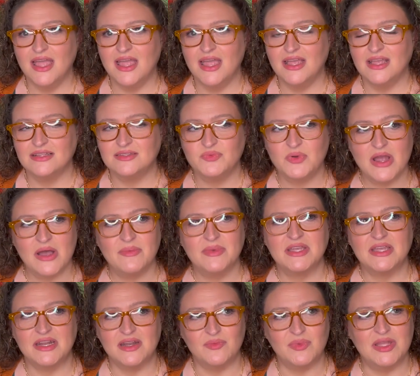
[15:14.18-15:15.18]
It's probably
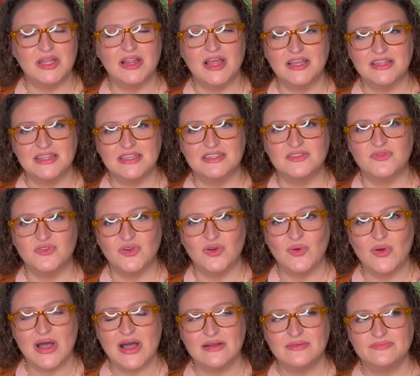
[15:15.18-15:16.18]
going to be like this for a
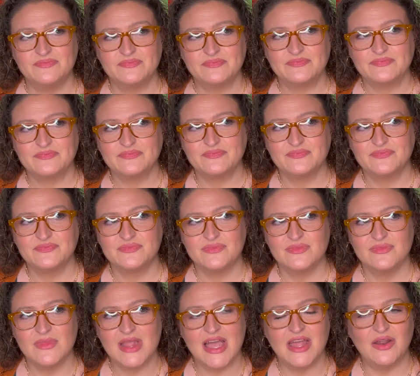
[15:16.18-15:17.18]
while.
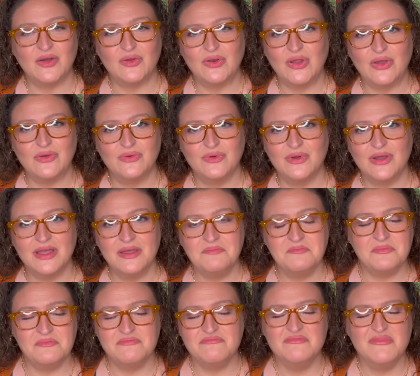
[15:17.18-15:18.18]
I don't know.
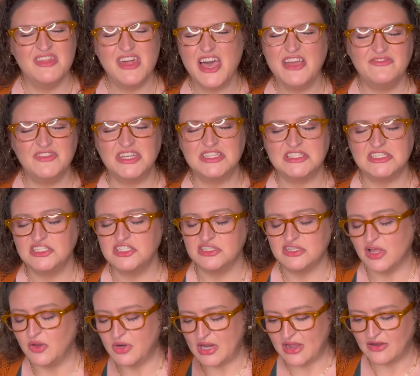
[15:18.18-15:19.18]
Life doesn't
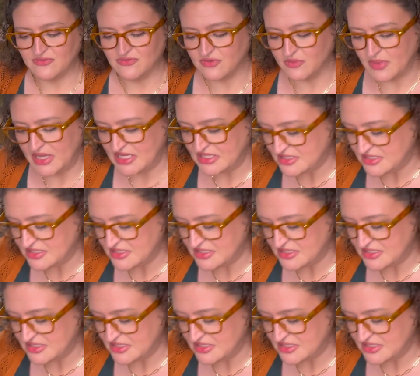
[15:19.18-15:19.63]
slow down for me,